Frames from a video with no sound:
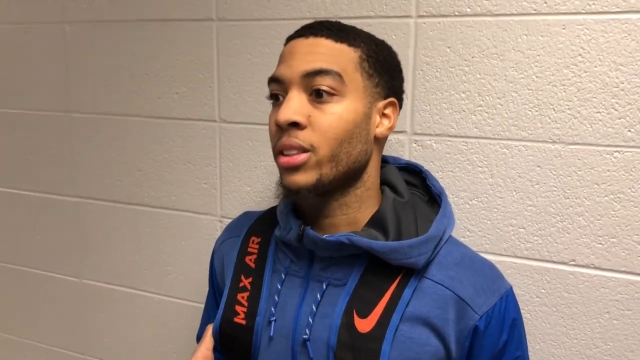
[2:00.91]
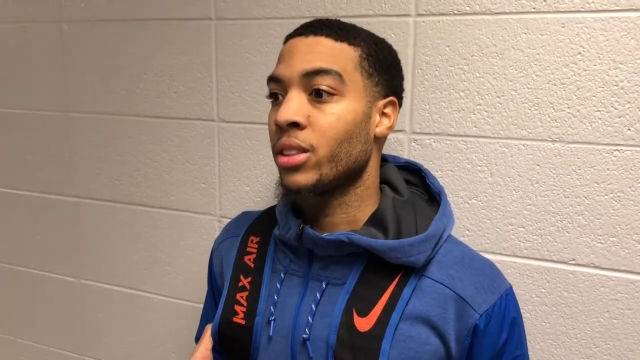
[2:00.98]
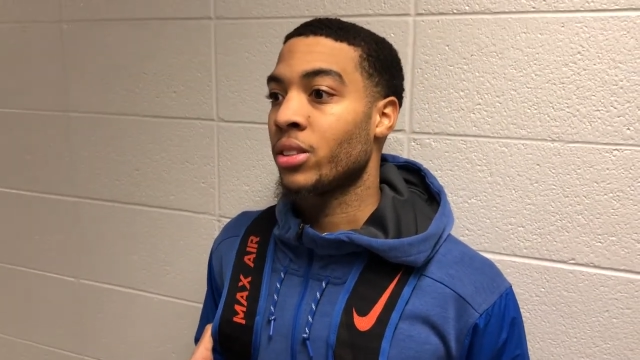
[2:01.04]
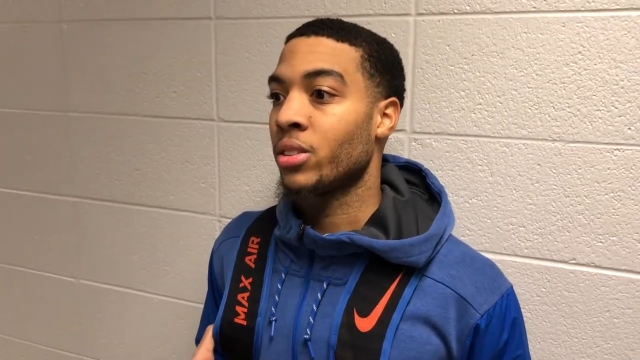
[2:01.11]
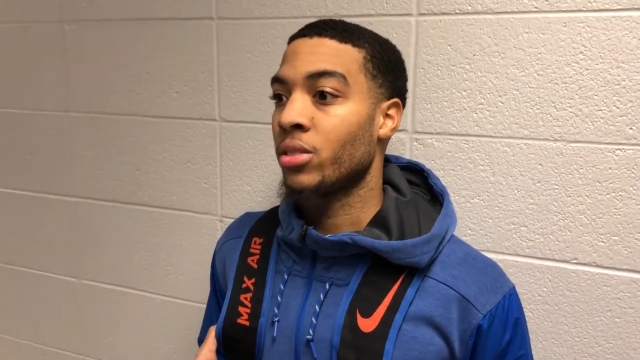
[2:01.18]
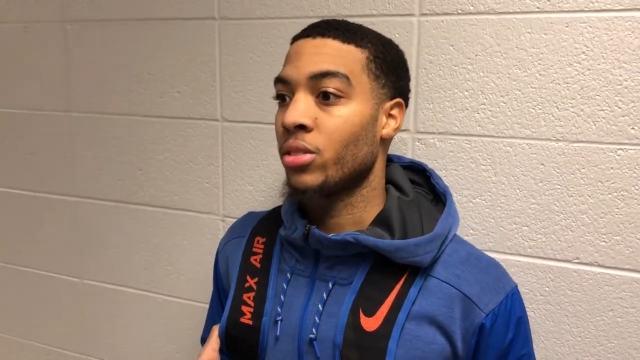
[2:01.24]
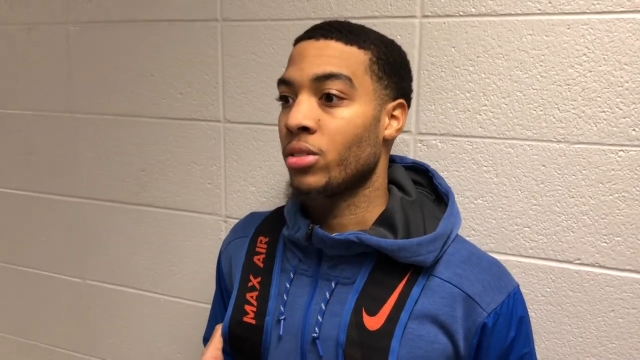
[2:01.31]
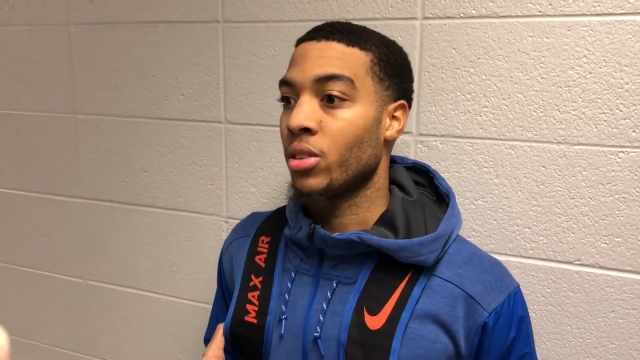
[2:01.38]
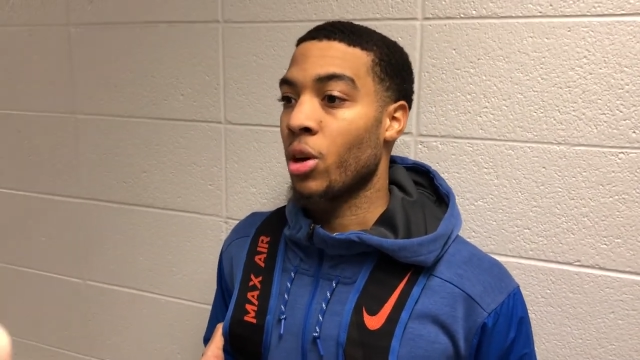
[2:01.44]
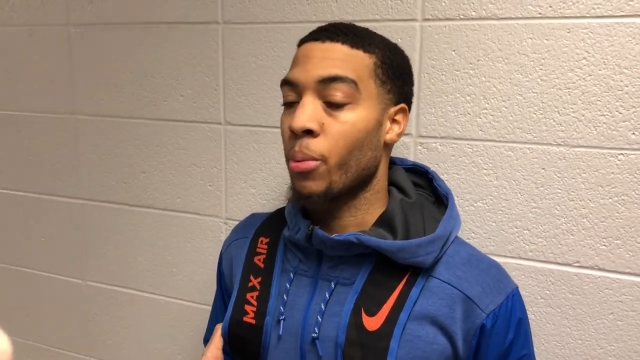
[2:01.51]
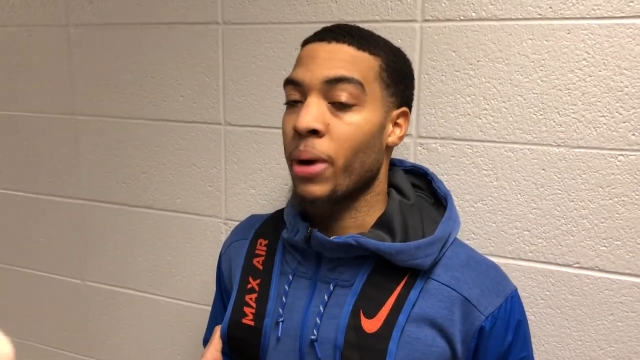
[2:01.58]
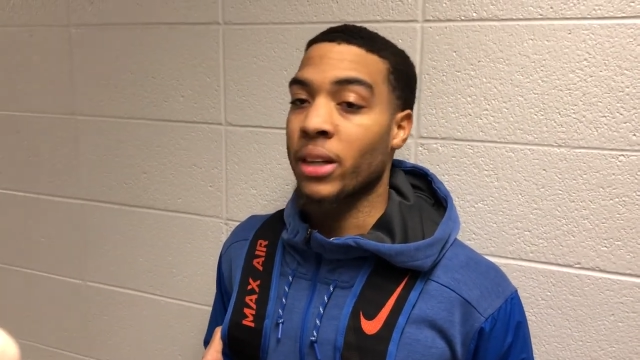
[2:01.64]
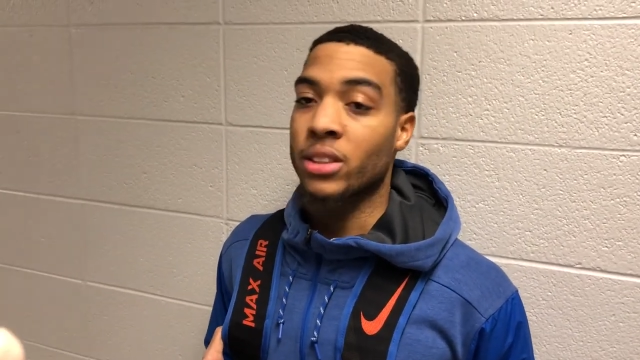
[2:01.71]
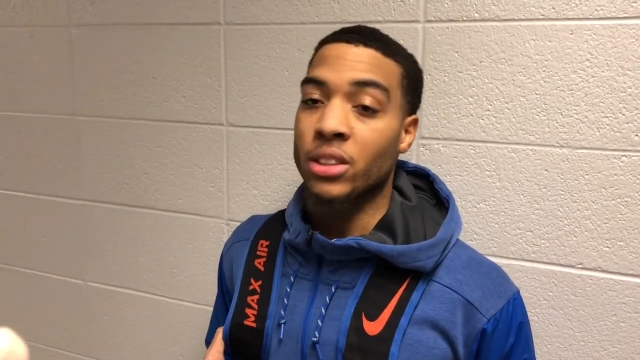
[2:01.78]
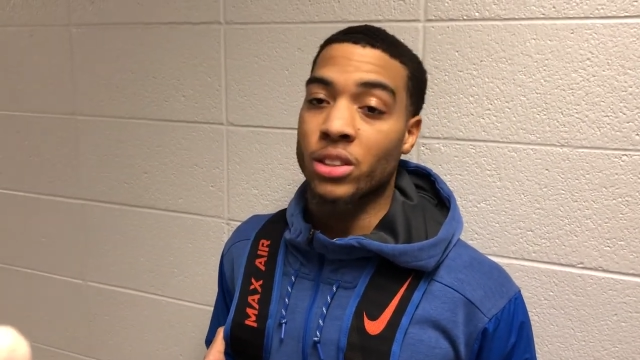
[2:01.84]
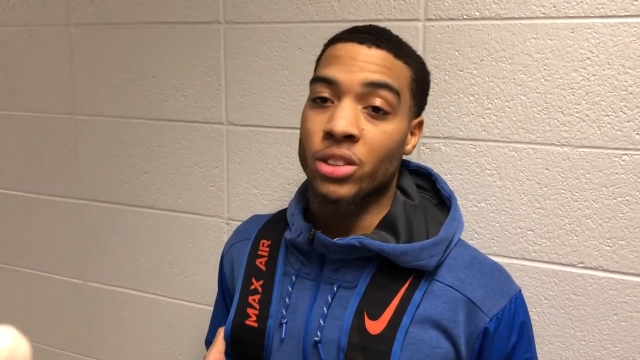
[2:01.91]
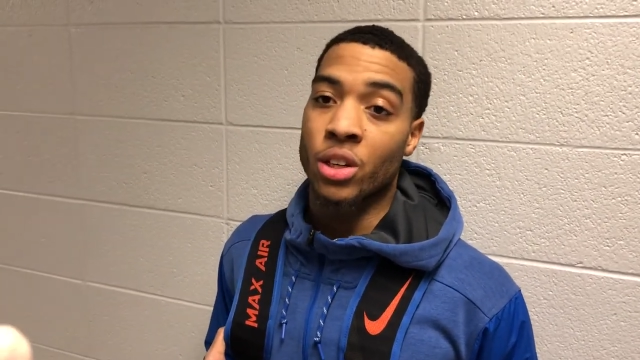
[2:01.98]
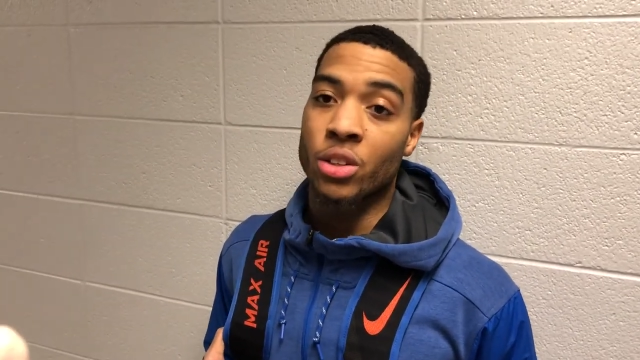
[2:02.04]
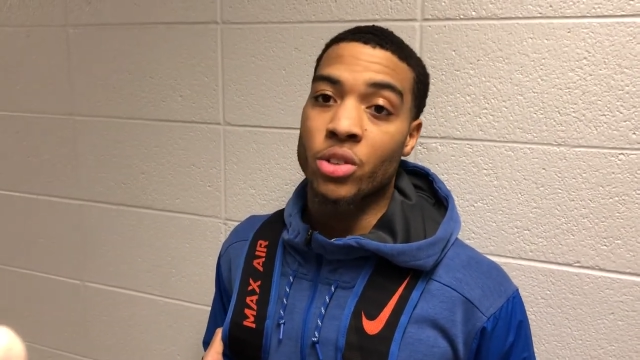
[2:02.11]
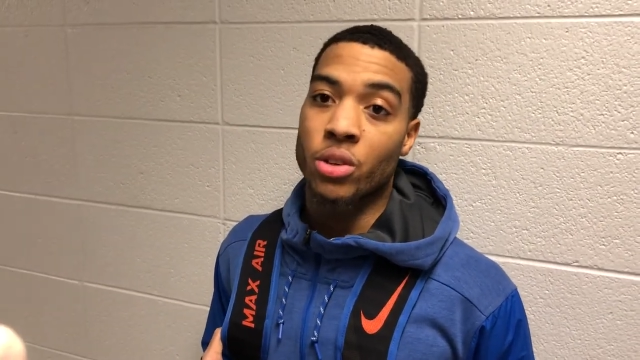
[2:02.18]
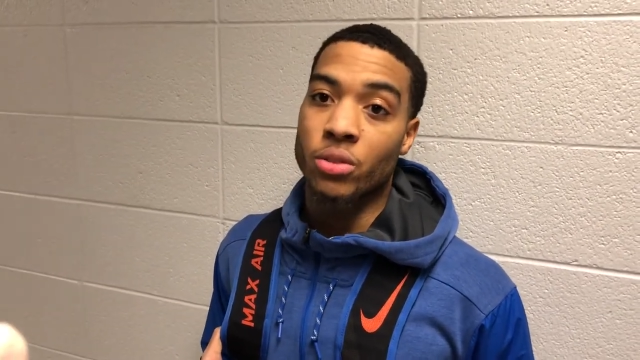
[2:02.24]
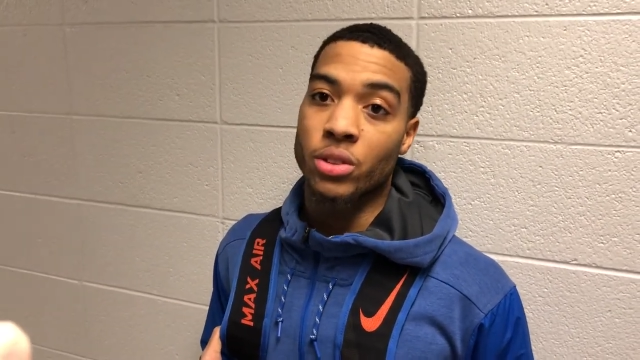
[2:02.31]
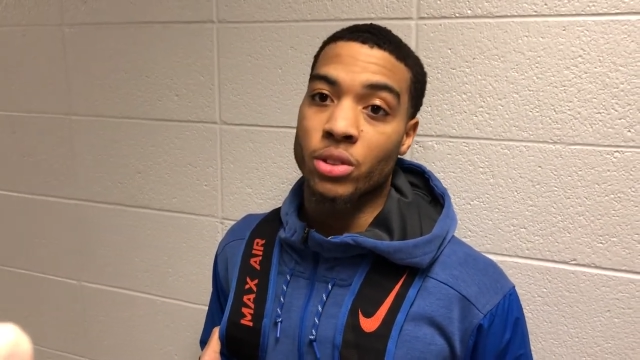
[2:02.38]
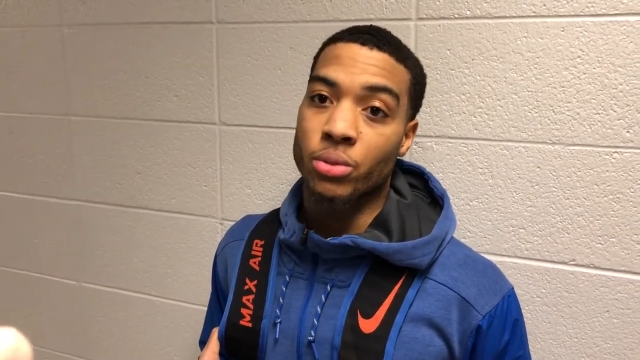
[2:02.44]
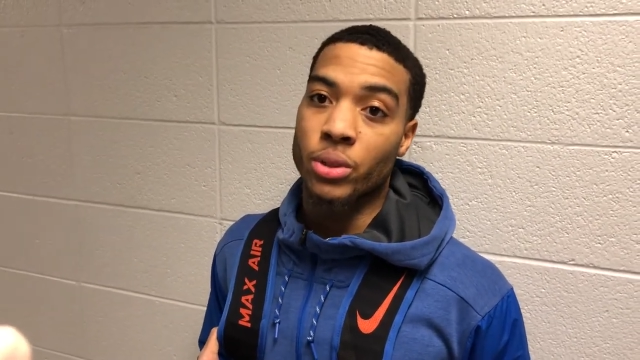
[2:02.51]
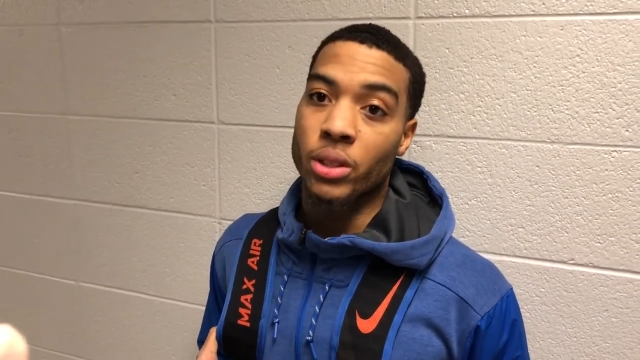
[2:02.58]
just go back to the turnovers,